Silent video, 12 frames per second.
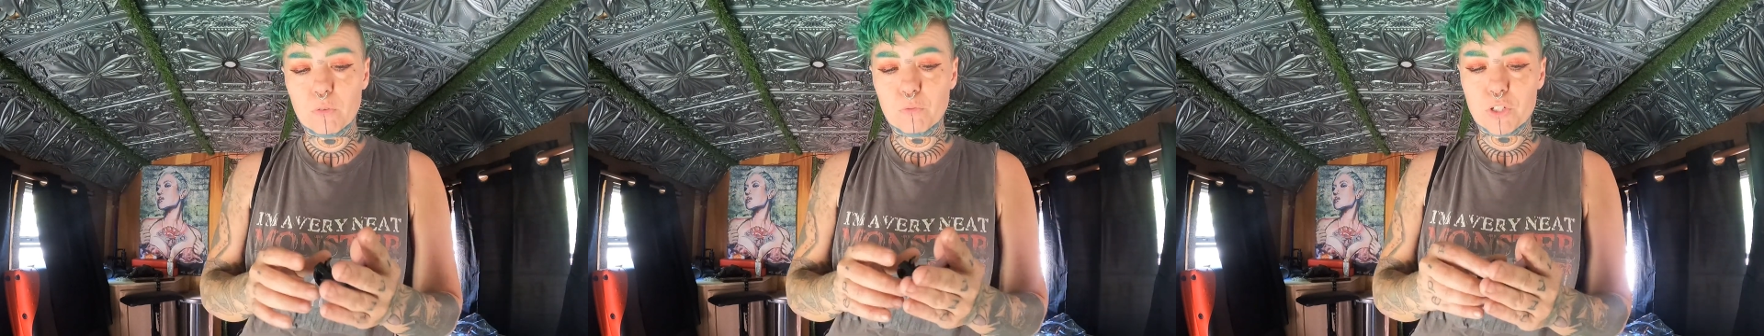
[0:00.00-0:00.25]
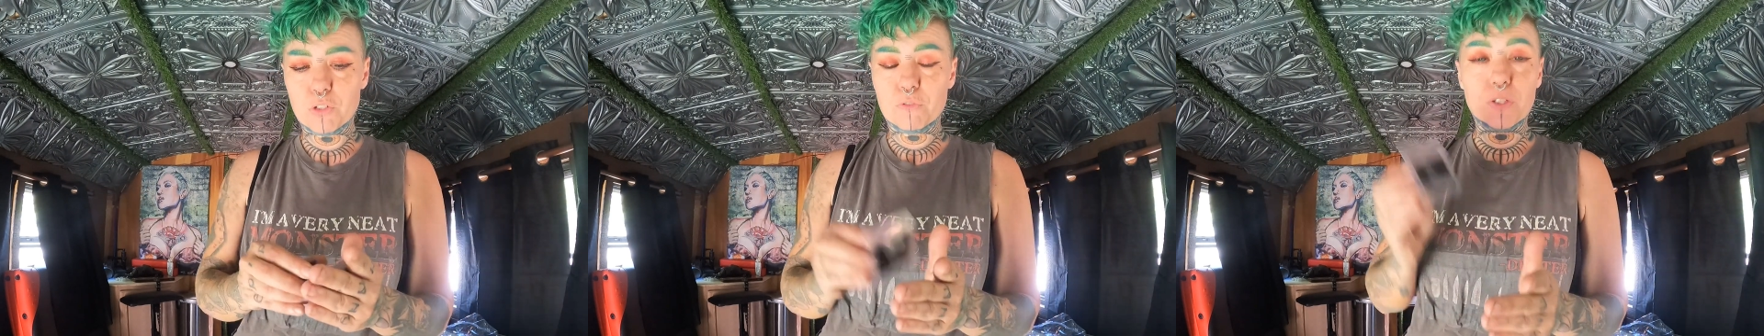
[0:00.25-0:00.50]

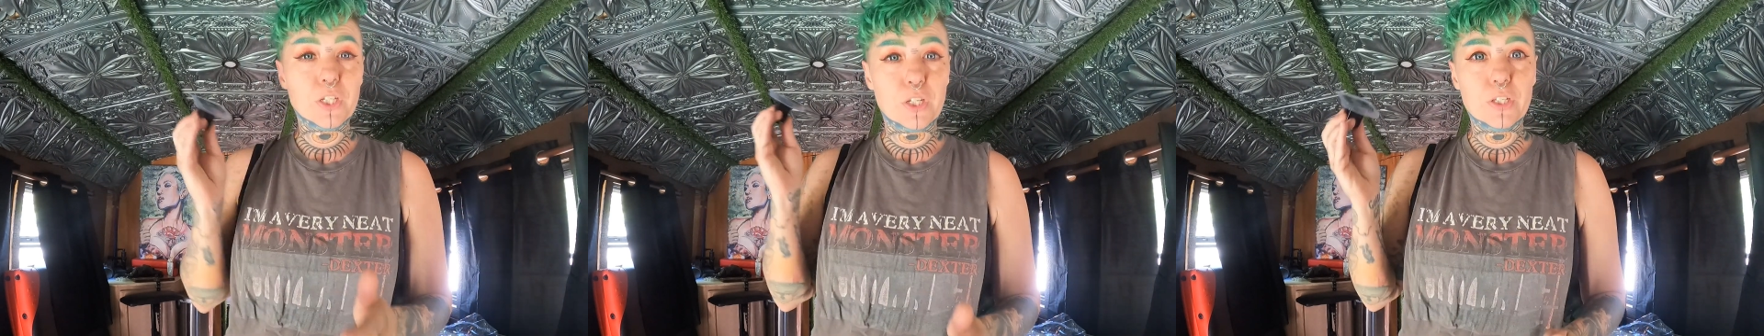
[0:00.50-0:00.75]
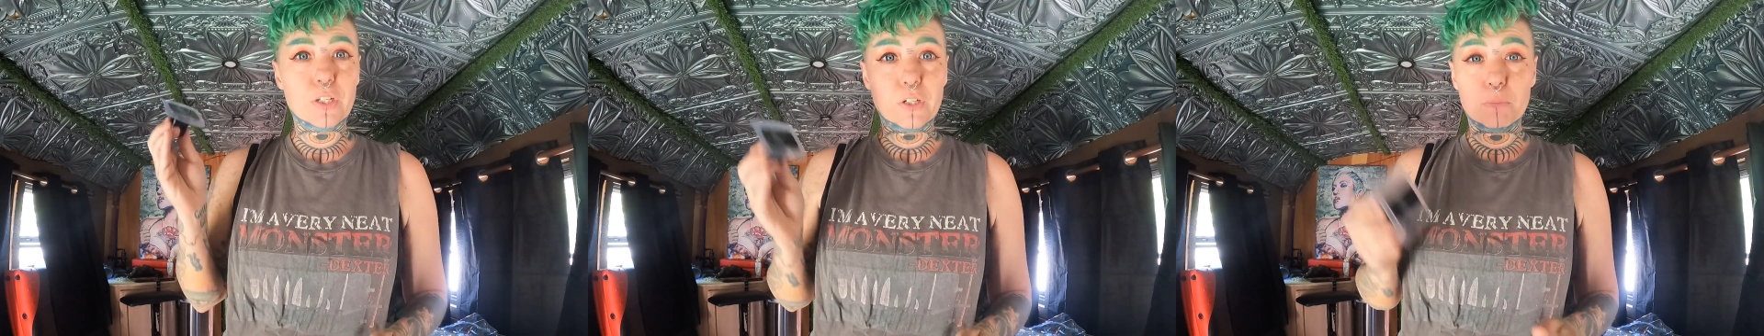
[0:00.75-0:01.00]
which is really
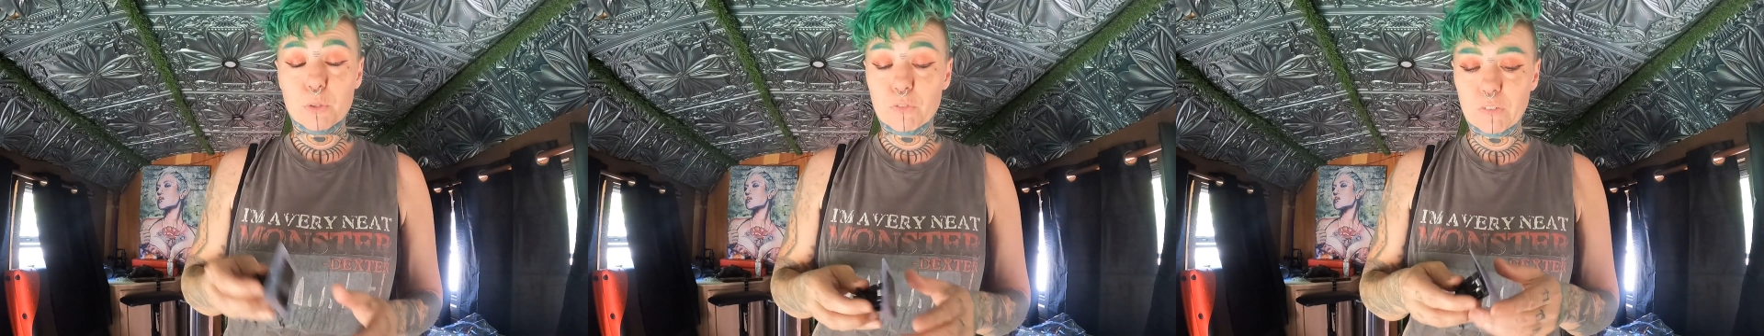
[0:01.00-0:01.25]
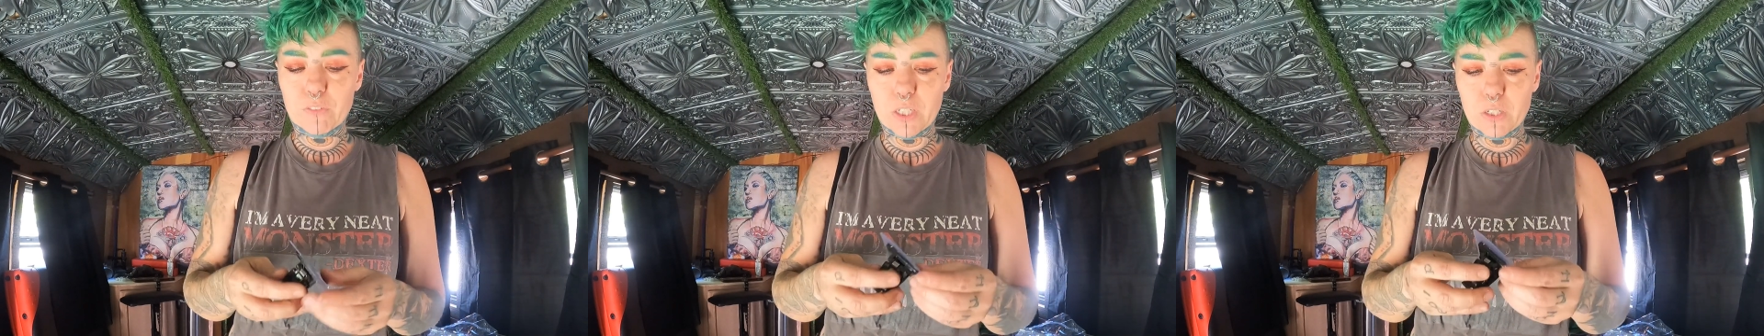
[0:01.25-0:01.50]
good on a
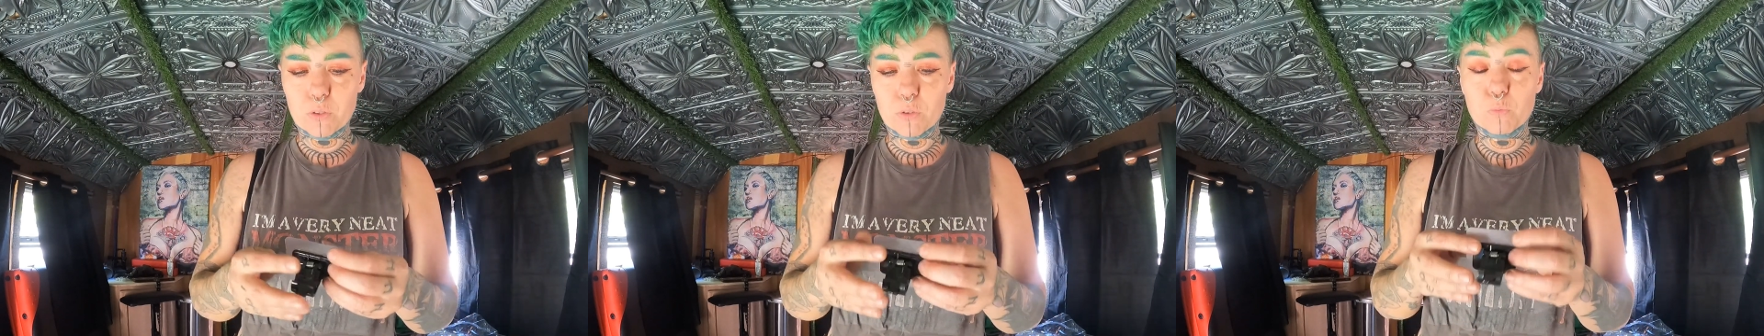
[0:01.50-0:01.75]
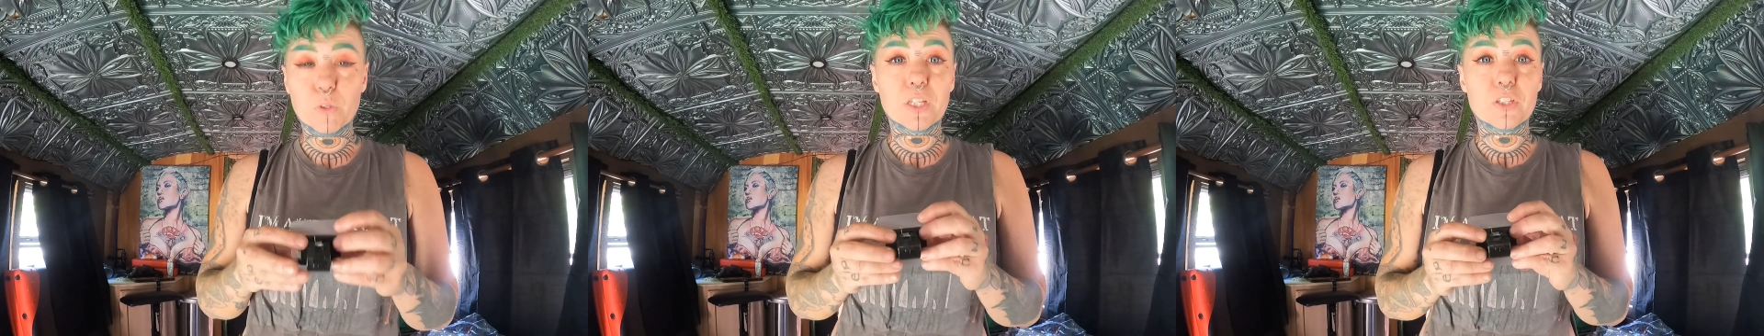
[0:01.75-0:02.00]
moving
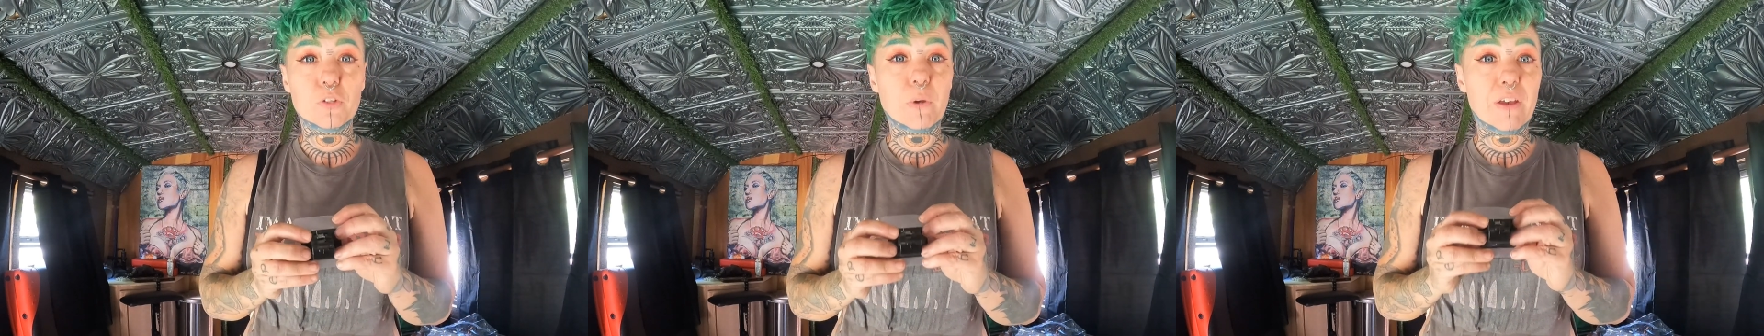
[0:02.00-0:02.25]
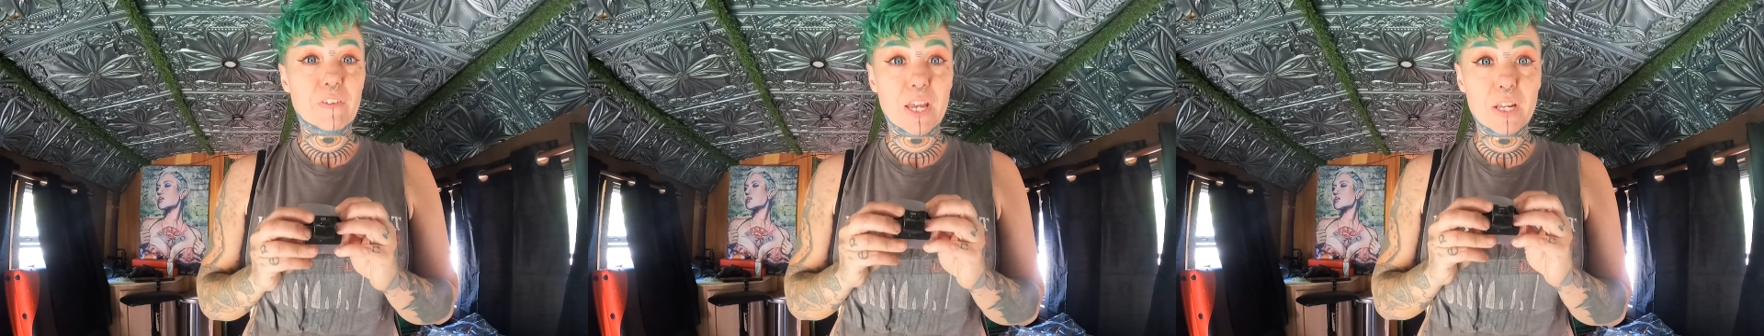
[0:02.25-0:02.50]
vehicle when you
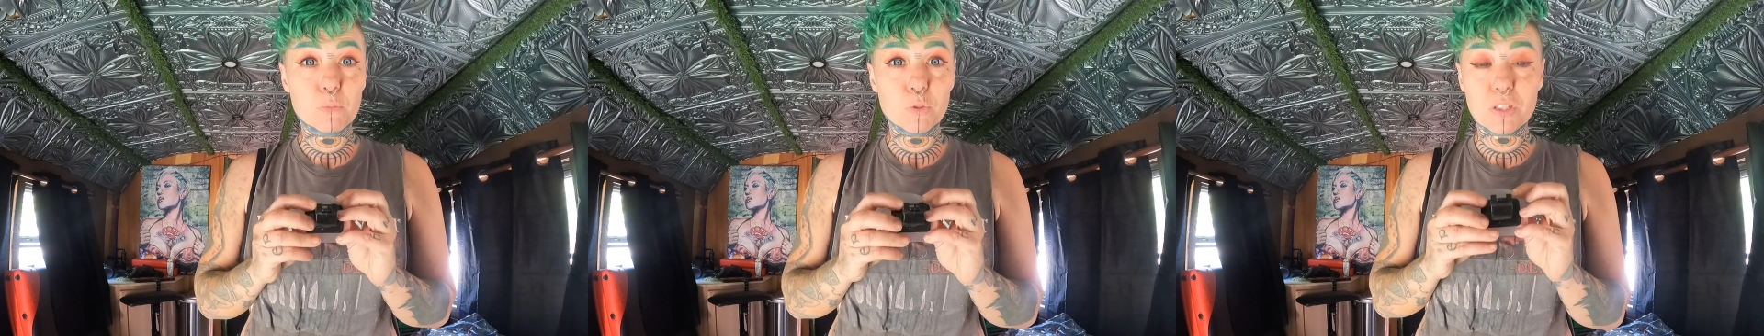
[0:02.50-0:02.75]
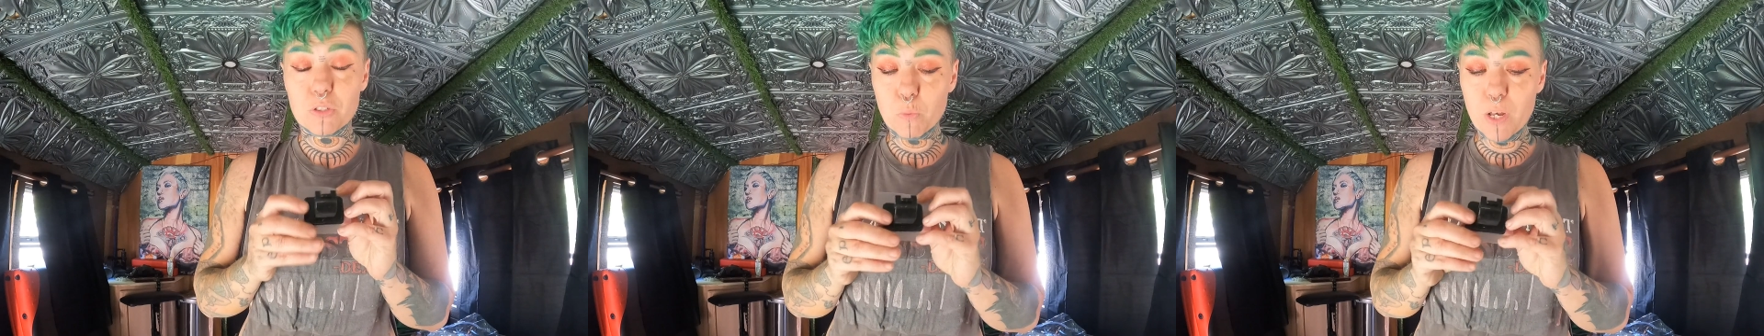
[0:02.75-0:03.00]
have
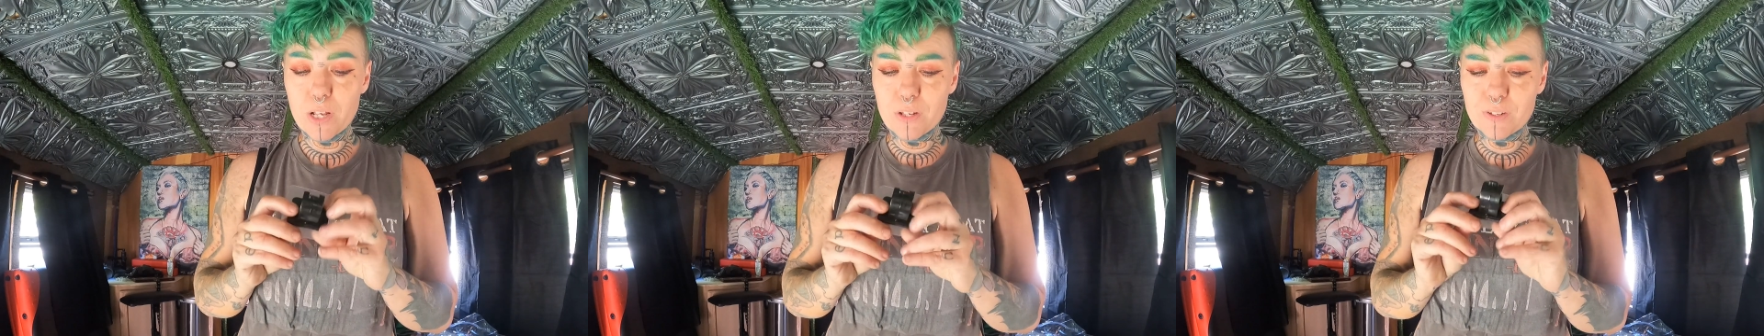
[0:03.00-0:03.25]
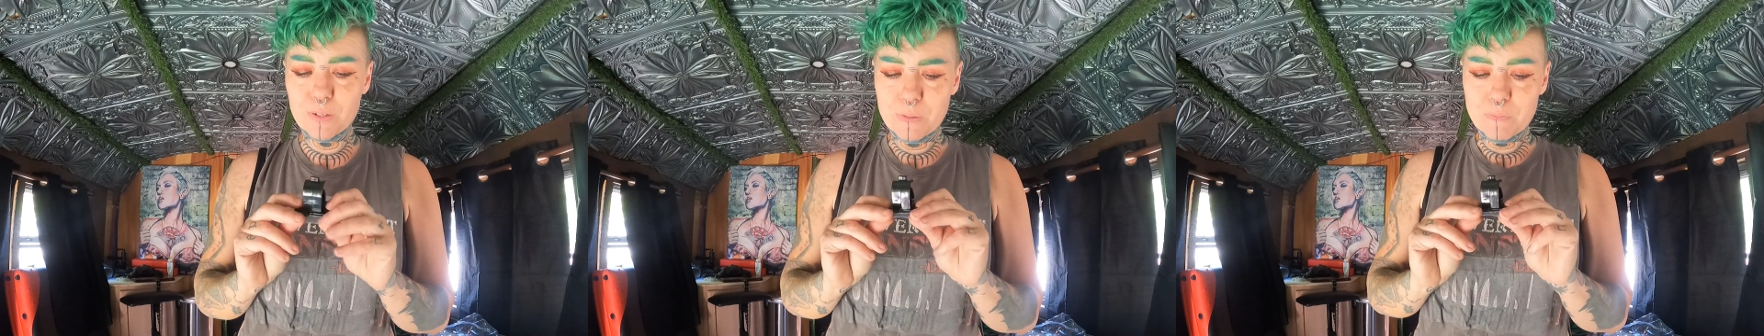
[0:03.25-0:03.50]
animals as
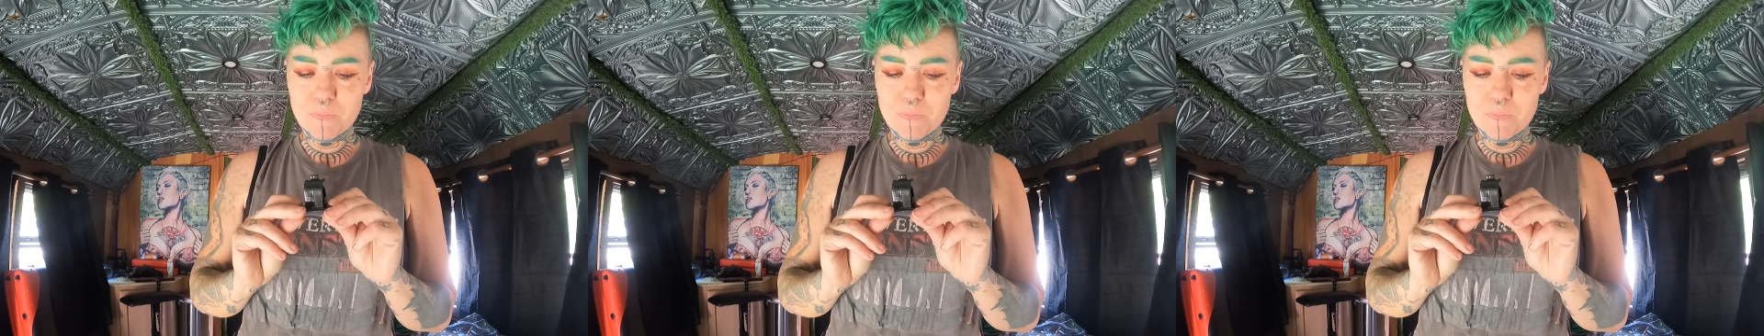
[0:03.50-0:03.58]
well.